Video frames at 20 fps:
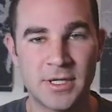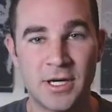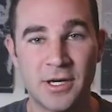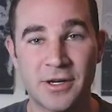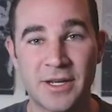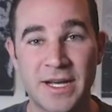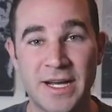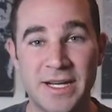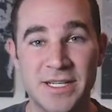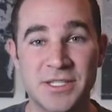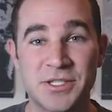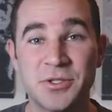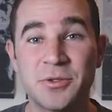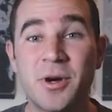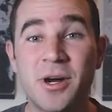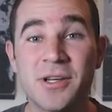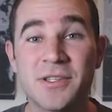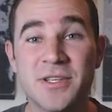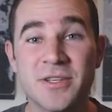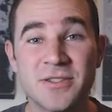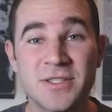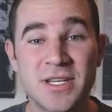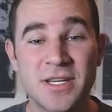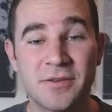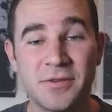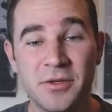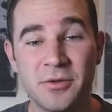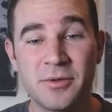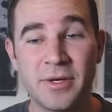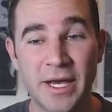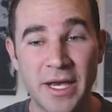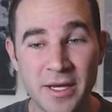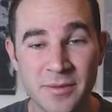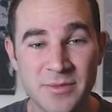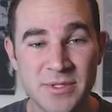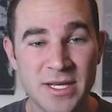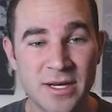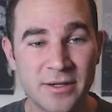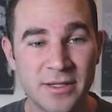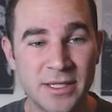Okay, I do also see a few
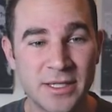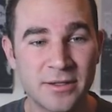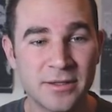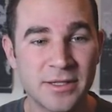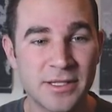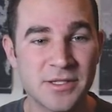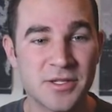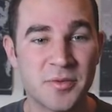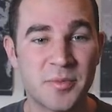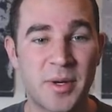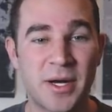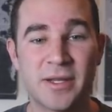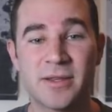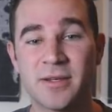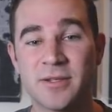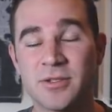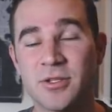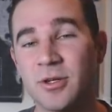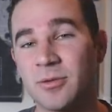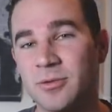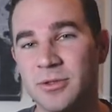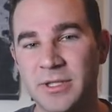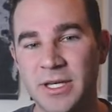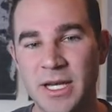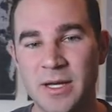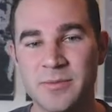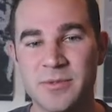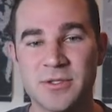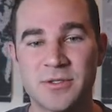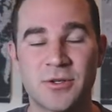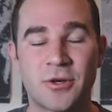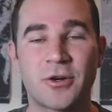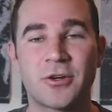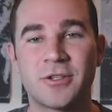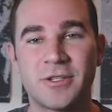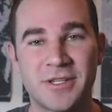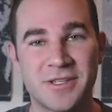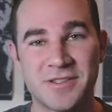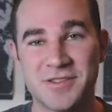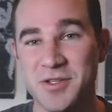games down here. These are Python terminal games.
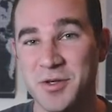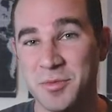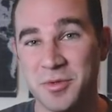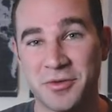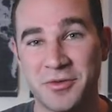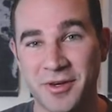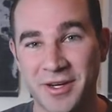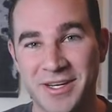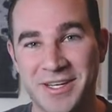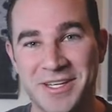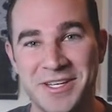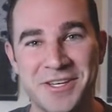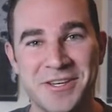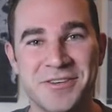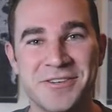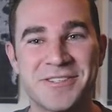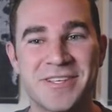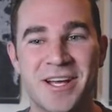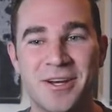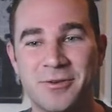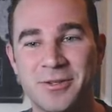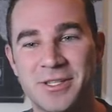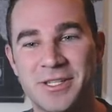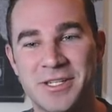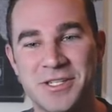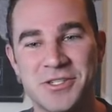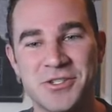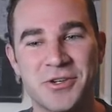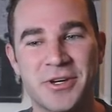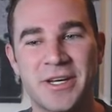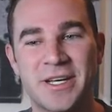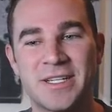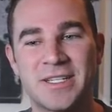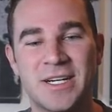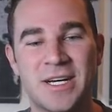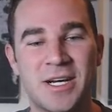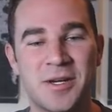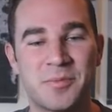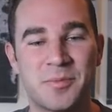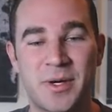Turtle is super fun to use. I really enjoy it.
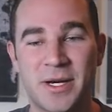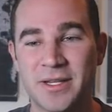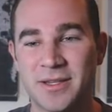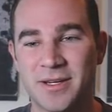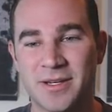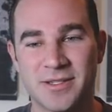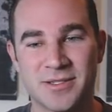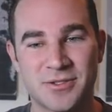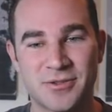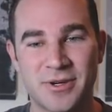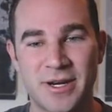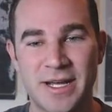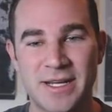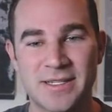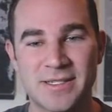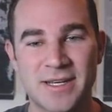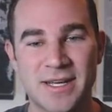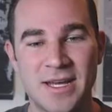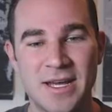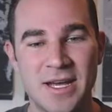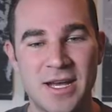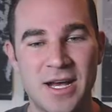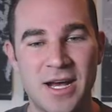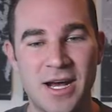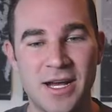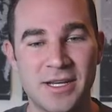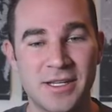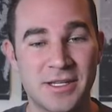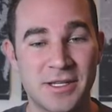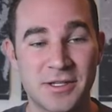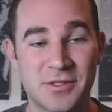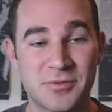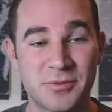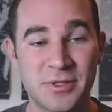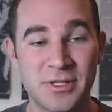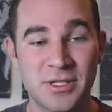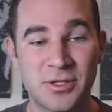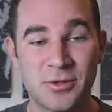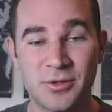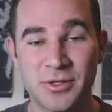Python's great. It's
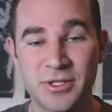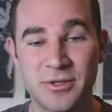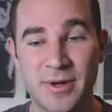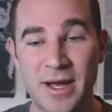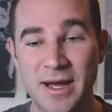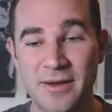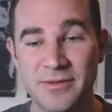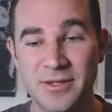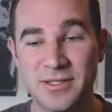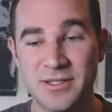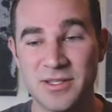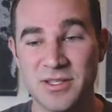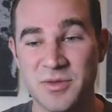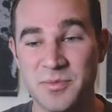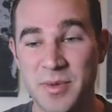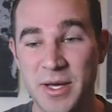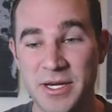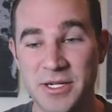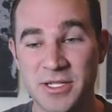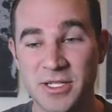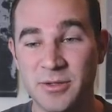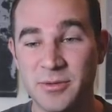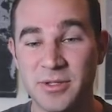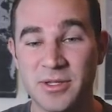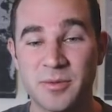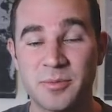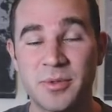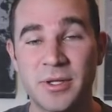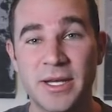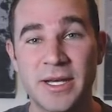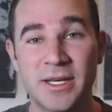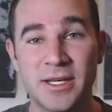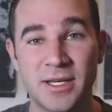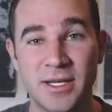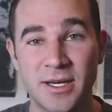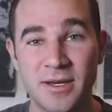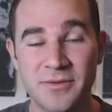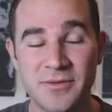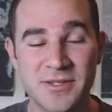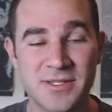really cool that you have these, especially with the plain
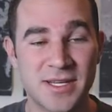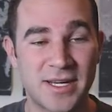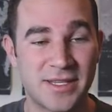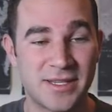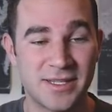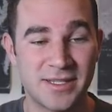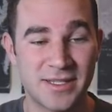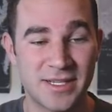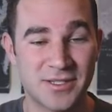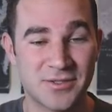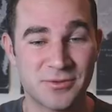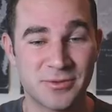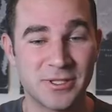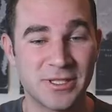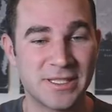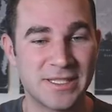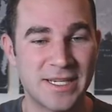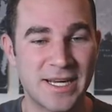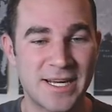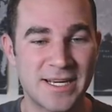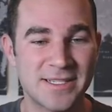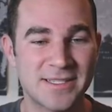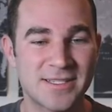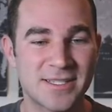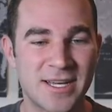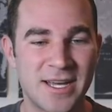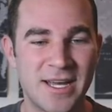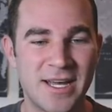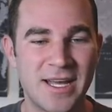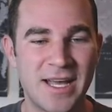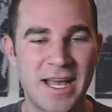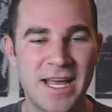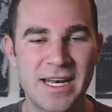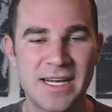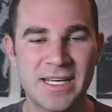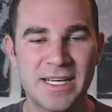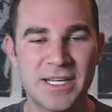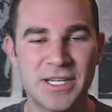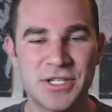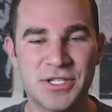GIFs. I think that's really nice. And
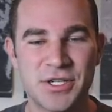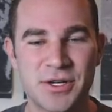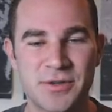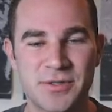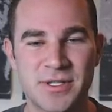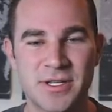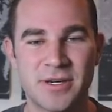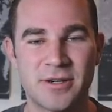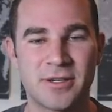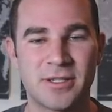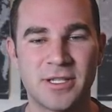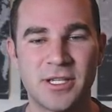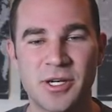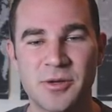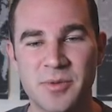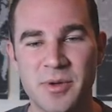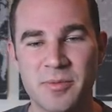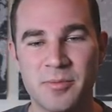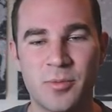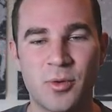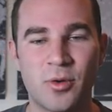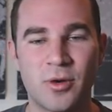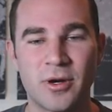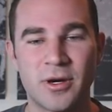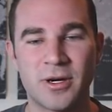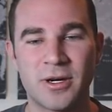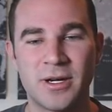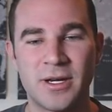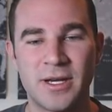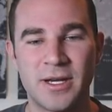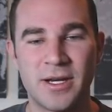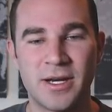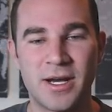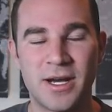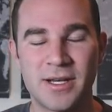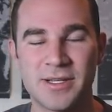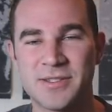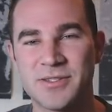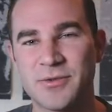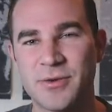it kind of shows that you're a little bit more
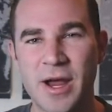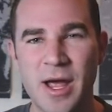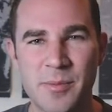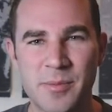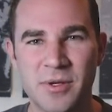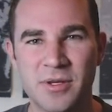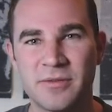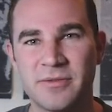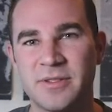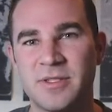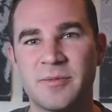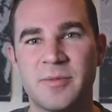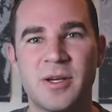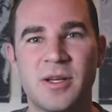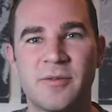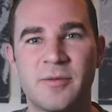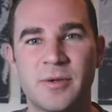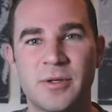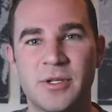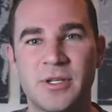scrappy of a developer.